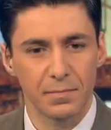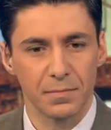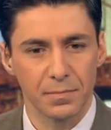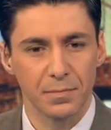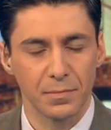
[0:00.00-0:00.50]

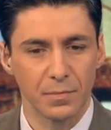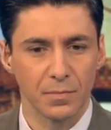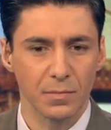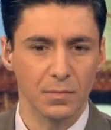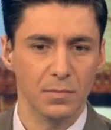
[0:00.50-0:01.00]

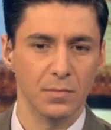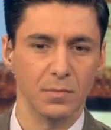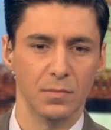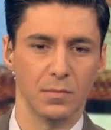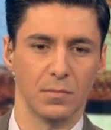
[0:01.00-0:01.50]

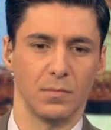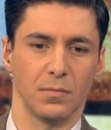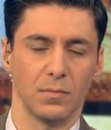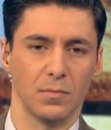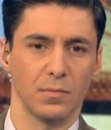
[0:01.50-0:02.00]

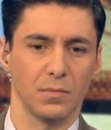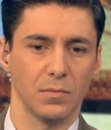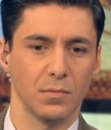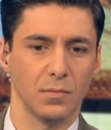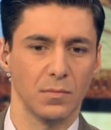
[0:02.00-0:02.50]

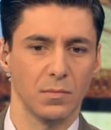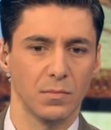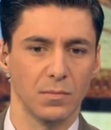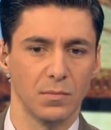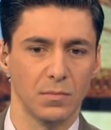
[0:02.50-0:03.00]

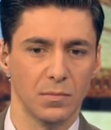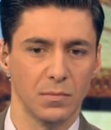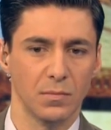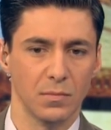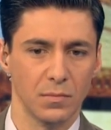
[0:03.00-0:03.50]

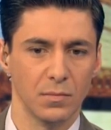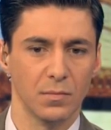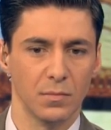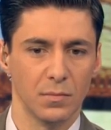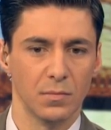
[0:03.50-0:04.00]

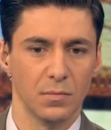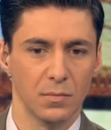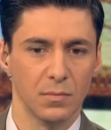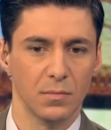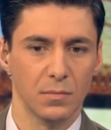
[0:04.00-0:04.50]

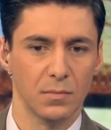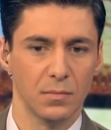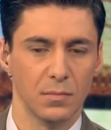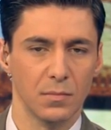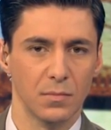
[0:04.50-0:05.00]

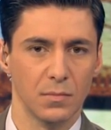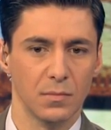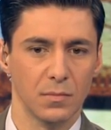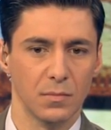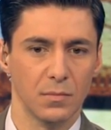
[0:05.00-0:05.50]

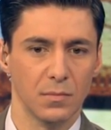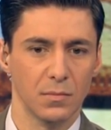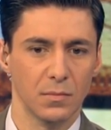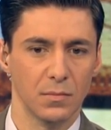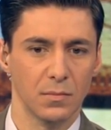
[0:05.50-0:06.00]

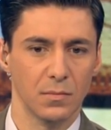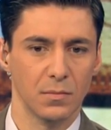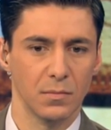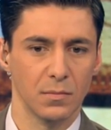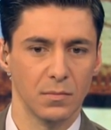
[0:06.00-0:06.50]

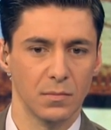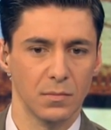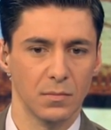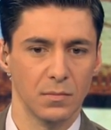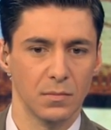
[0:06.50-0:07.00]

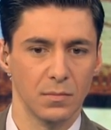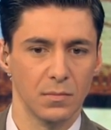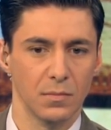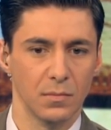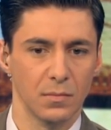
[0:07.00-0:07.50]

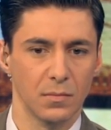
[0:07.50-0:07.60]
(not speaking)